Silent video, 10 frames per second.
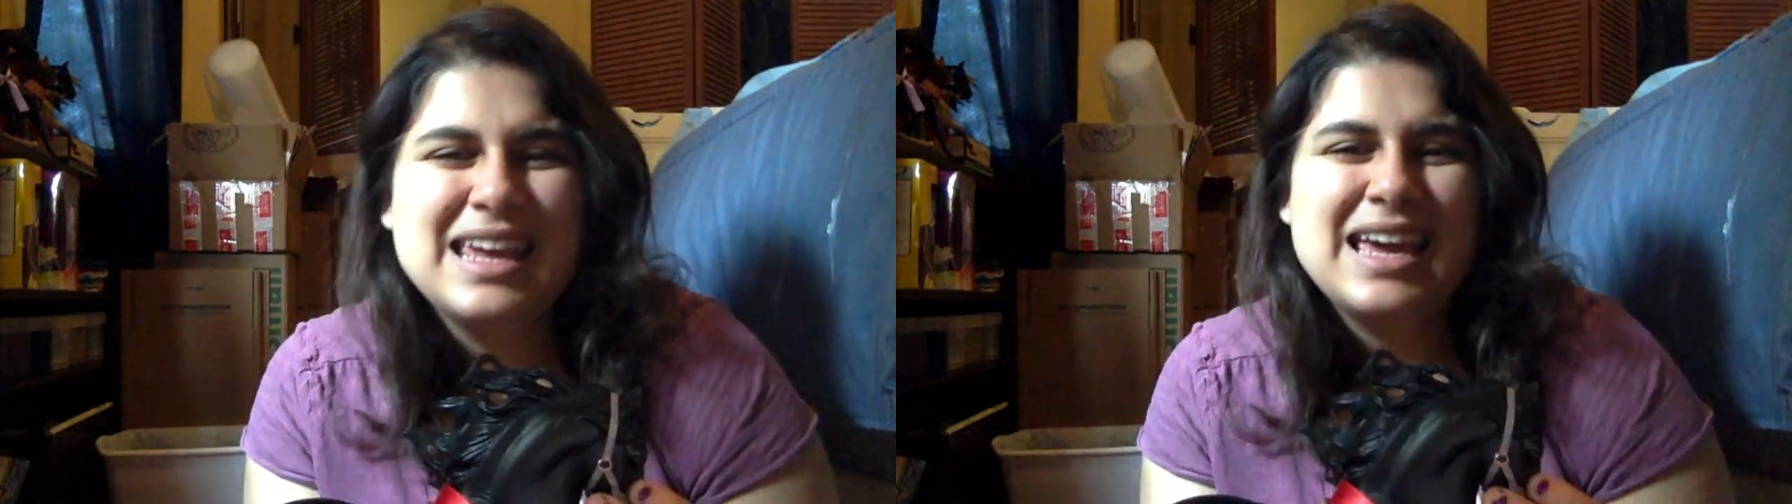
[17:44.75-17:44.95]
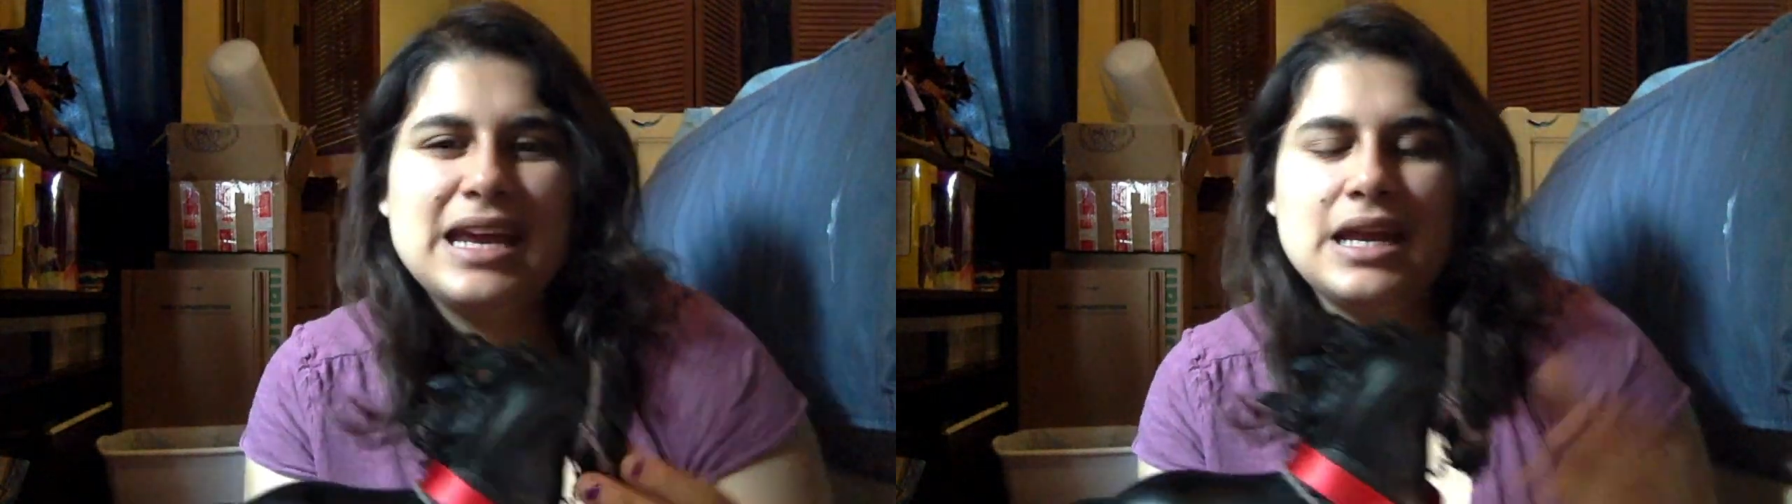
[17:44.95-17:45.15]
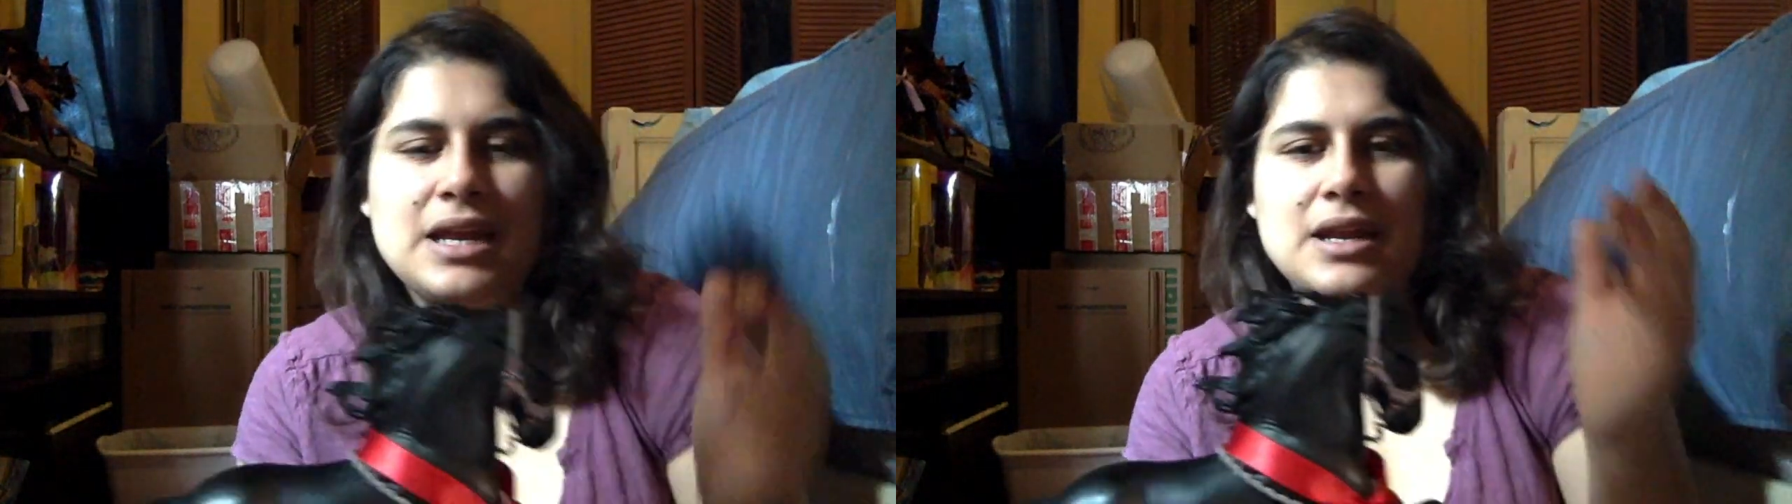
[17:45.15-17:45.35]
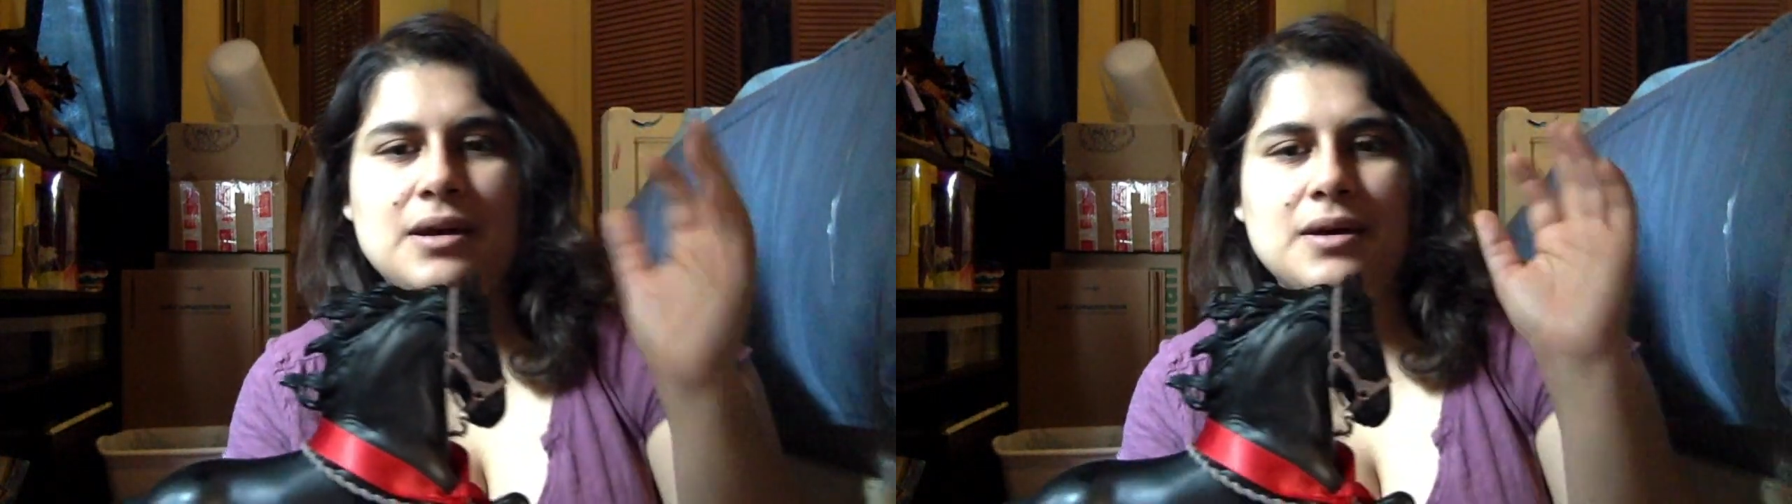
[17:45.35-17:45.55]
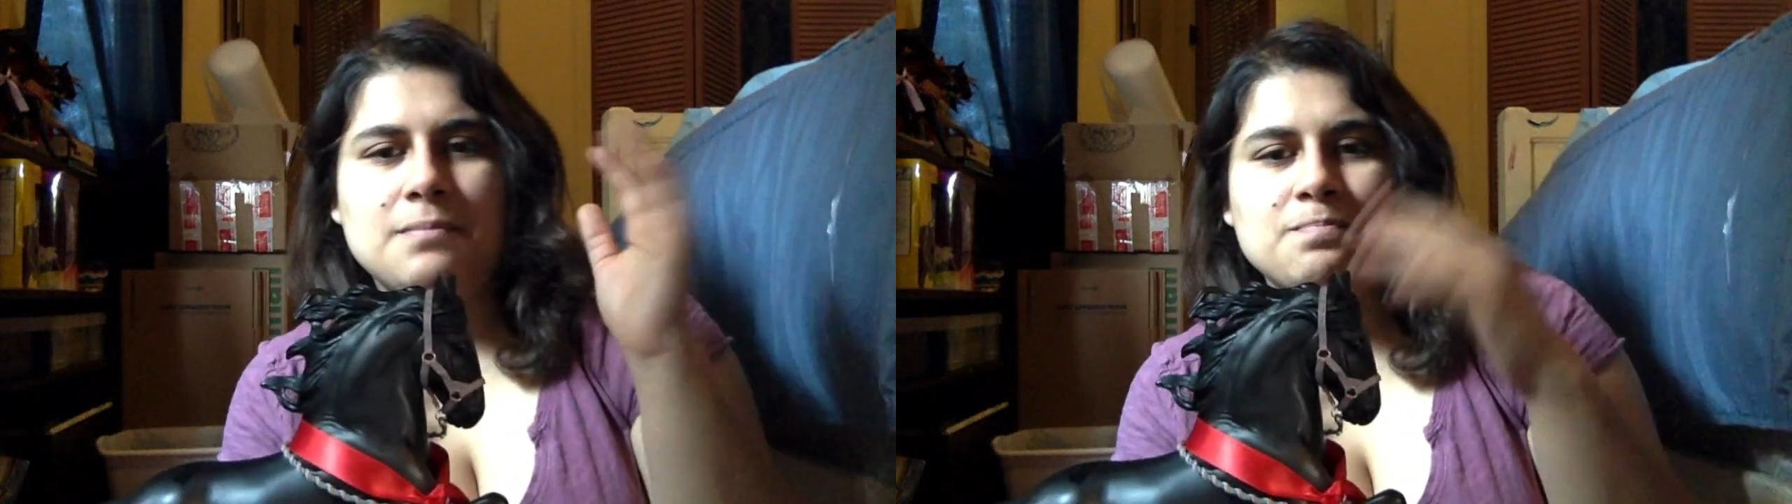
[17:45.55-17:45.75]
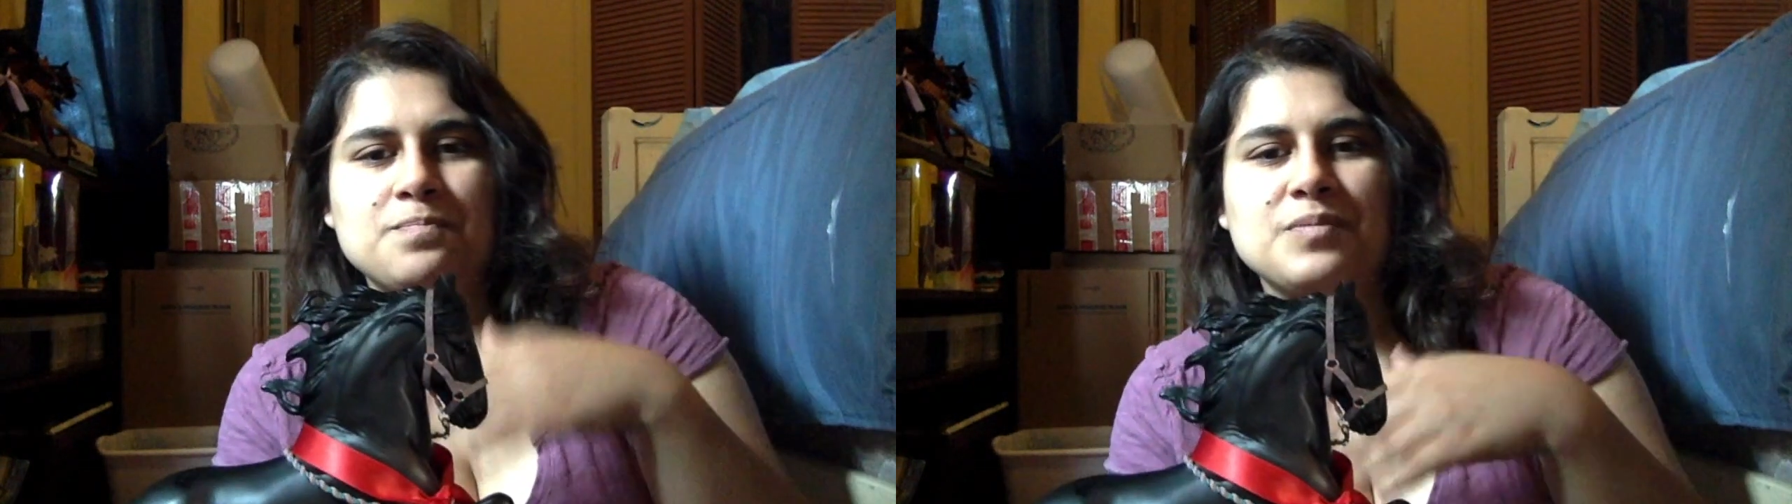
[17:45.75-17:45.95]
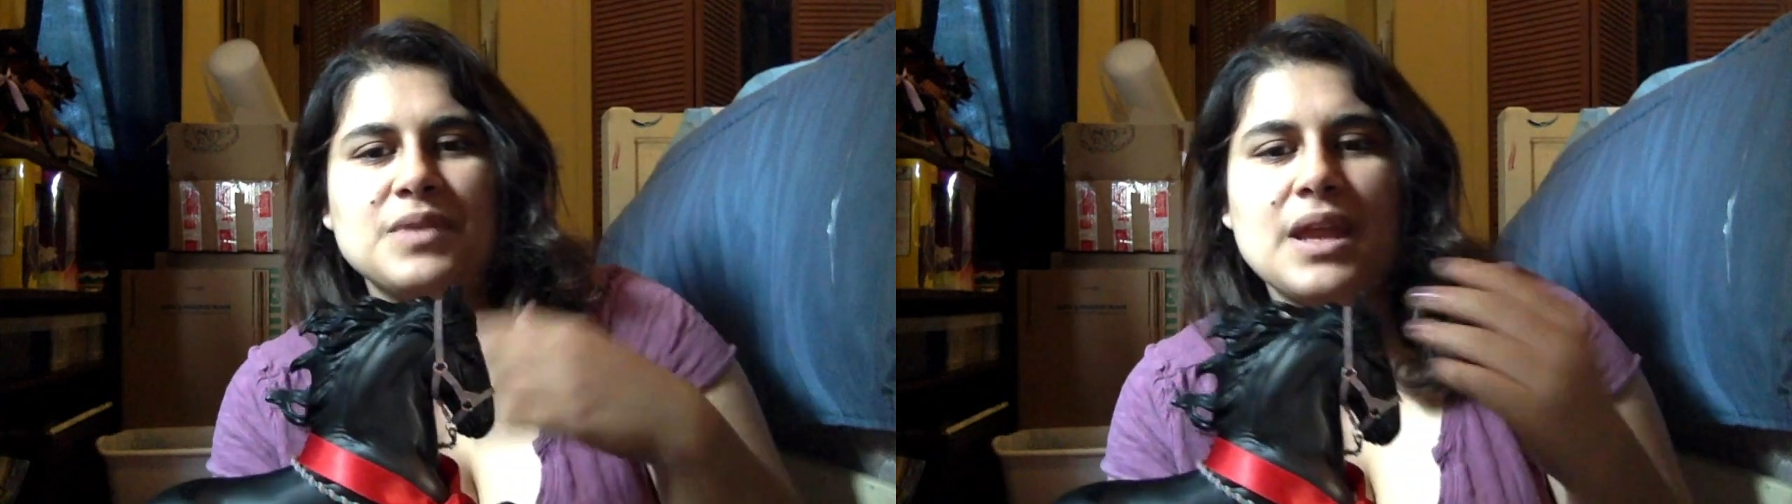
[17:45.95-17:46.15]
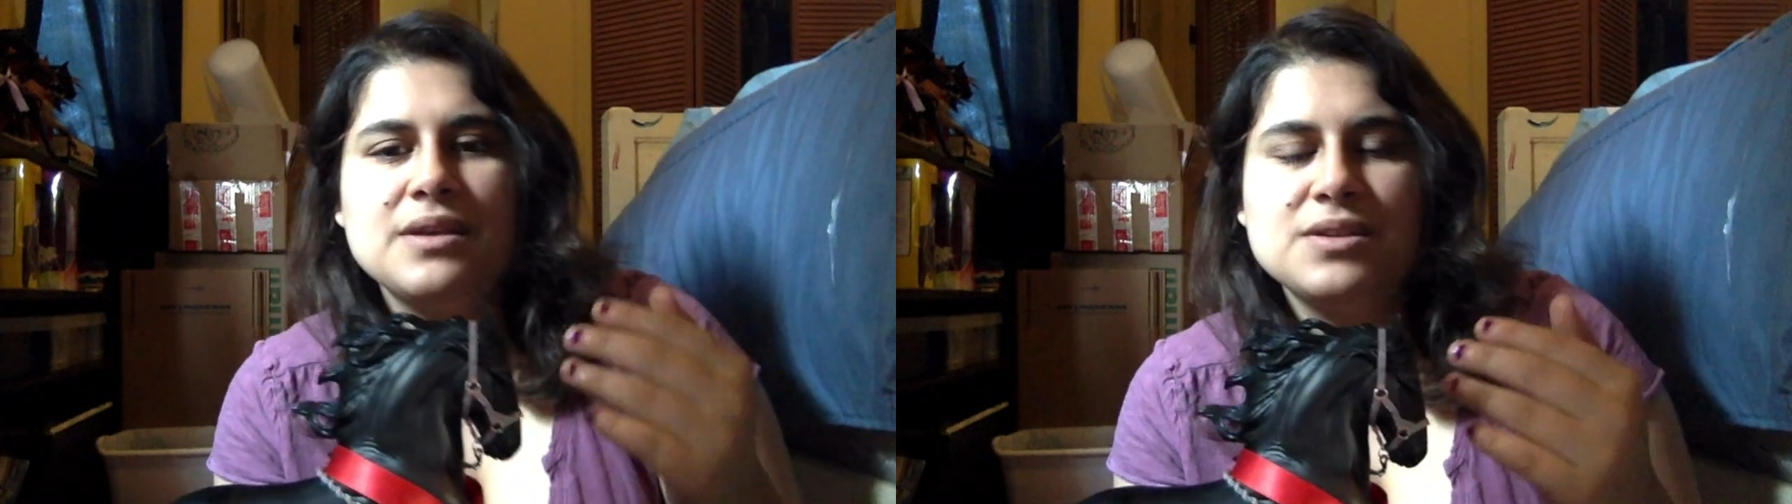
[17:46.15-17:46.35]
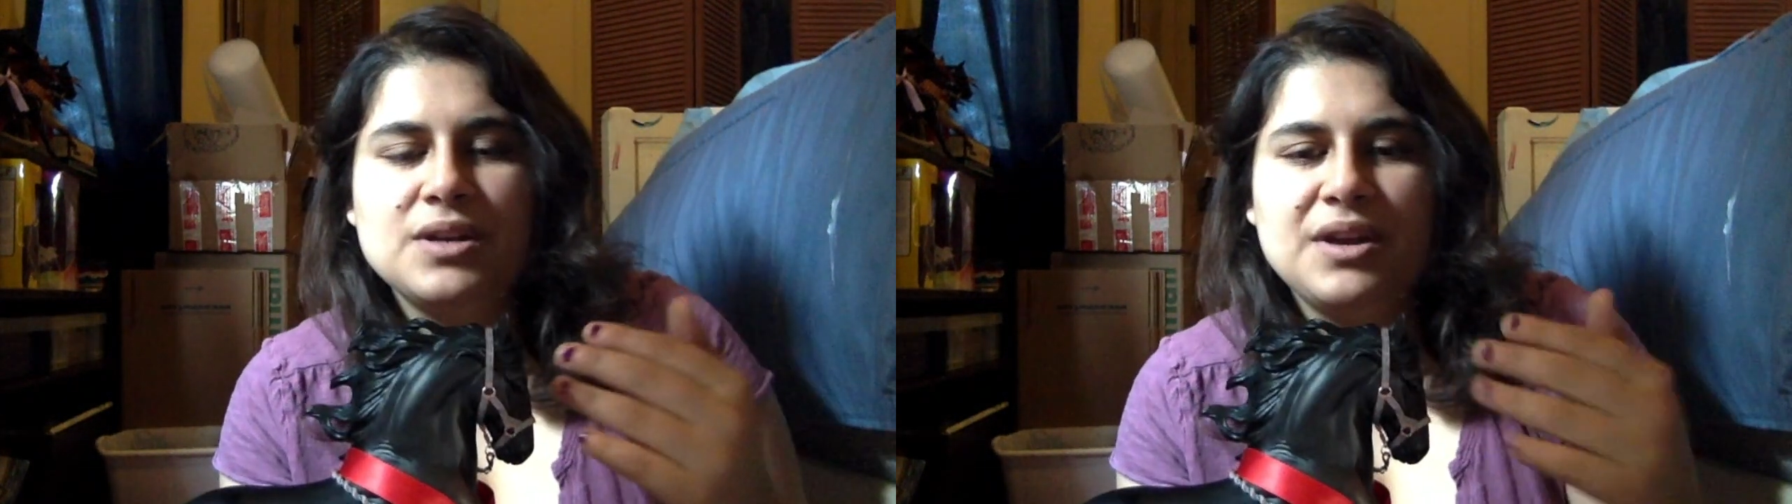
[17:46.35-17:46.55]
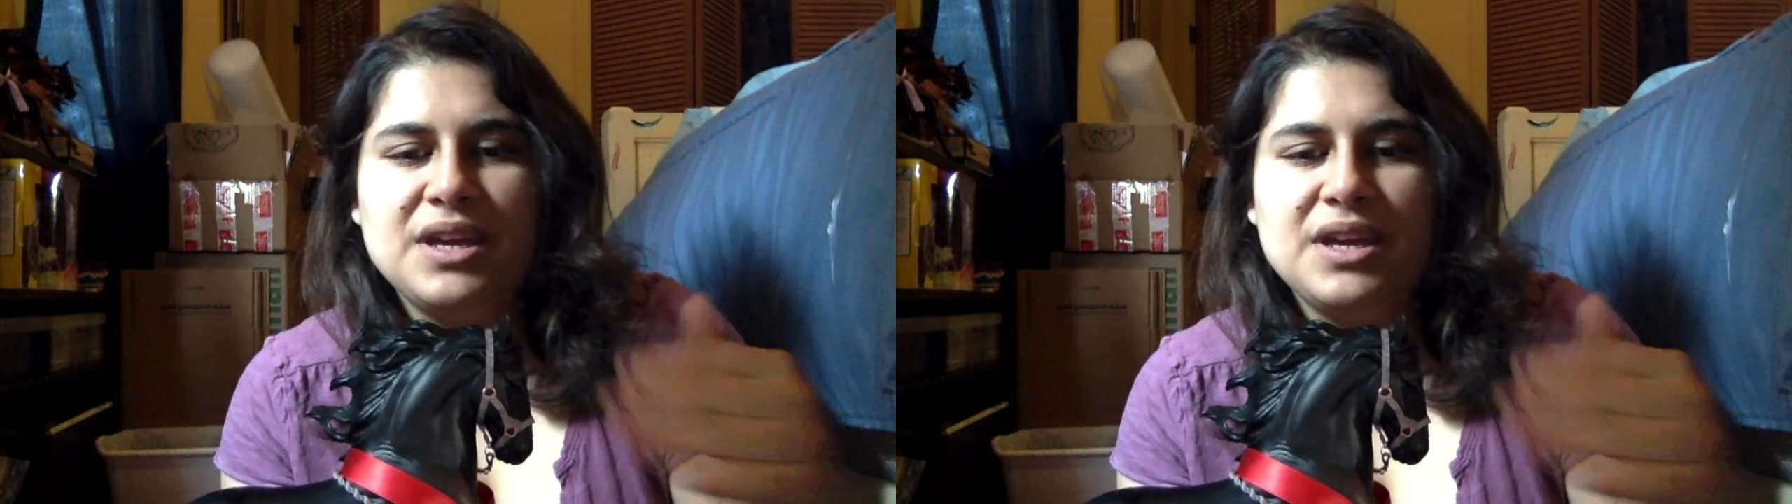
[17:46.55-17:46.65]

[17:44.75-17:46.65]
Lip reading: and so now